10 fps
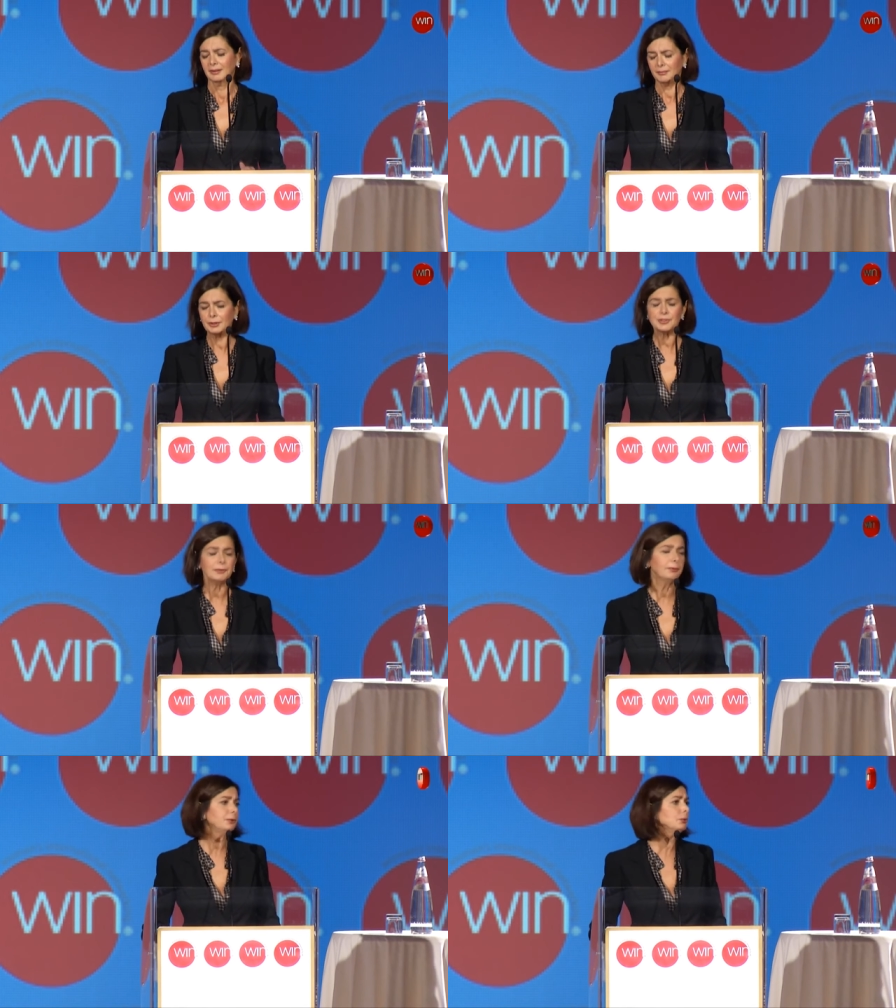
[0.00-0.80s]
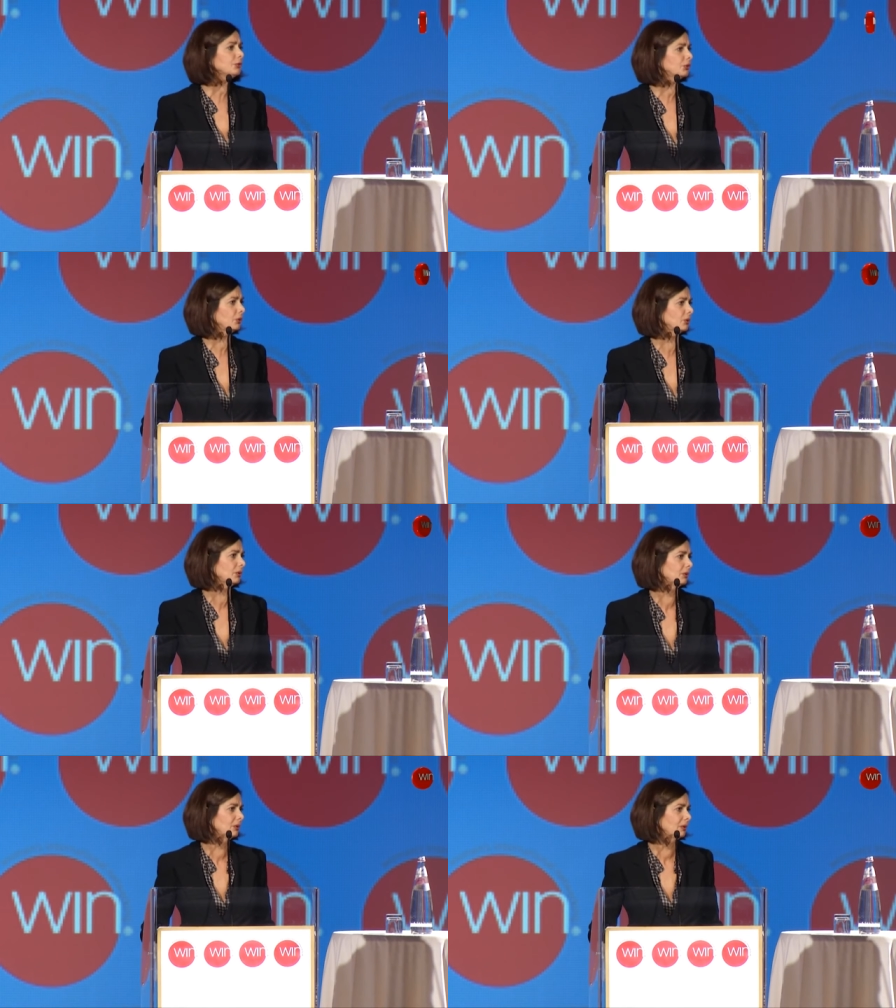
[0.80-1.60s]
Because if we do so,
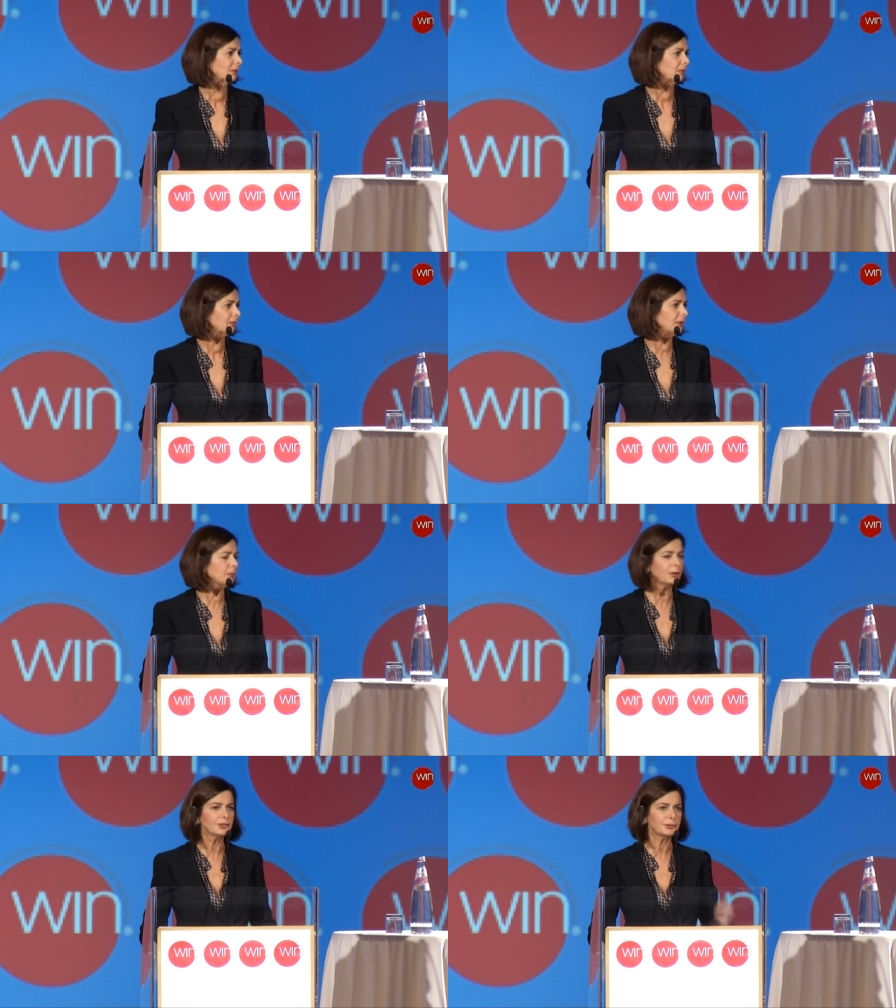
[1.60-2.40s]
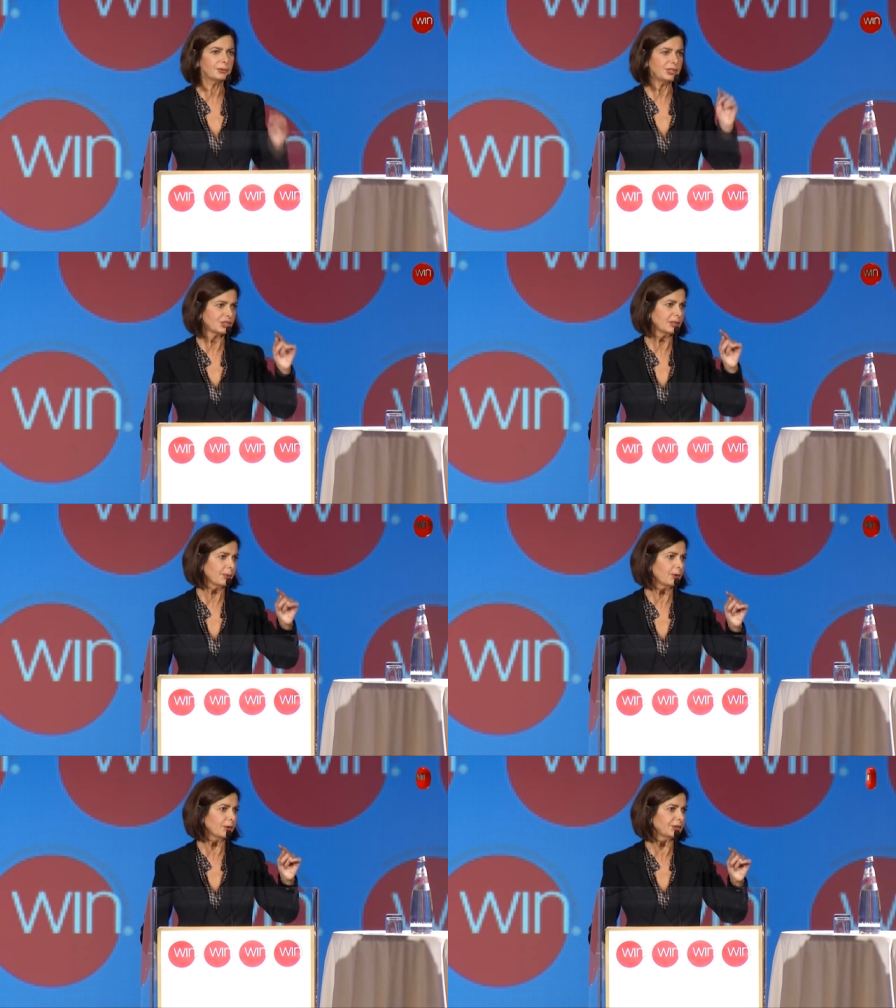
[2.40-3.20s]
we won't reach the
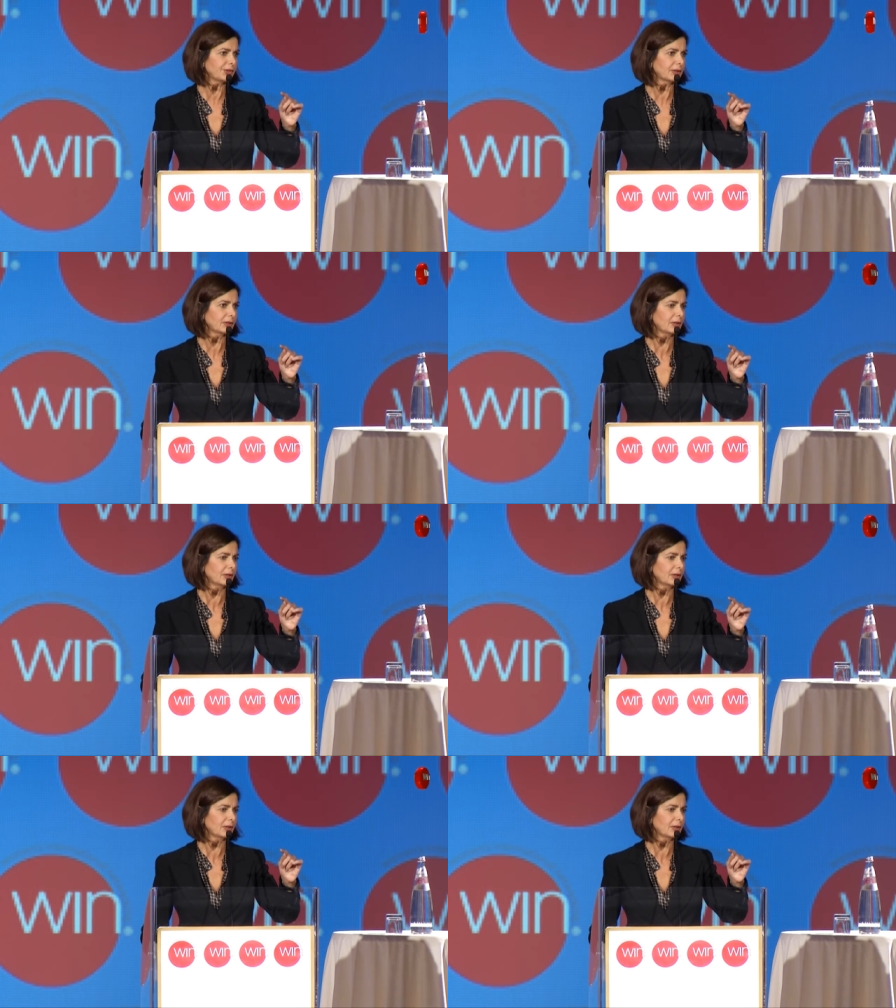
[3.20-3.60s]
point